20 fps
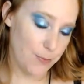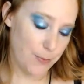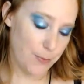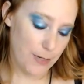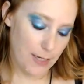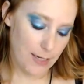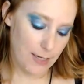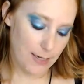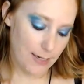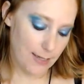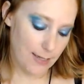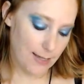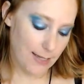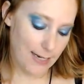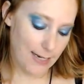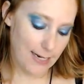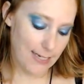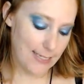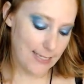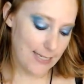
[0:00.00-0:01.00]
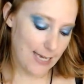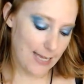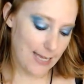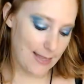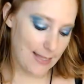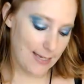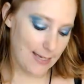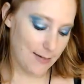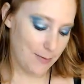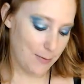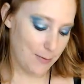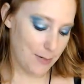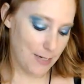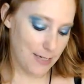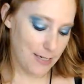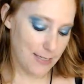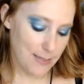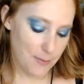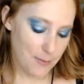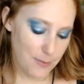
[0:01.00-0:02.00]
But like I said, their
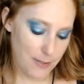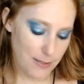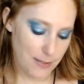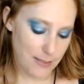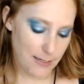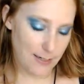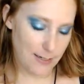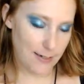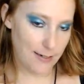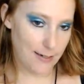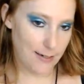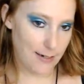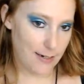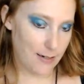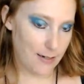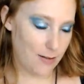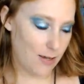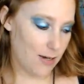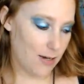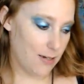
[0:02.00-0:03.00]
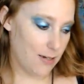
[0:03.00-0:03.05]
readings are building, and a lot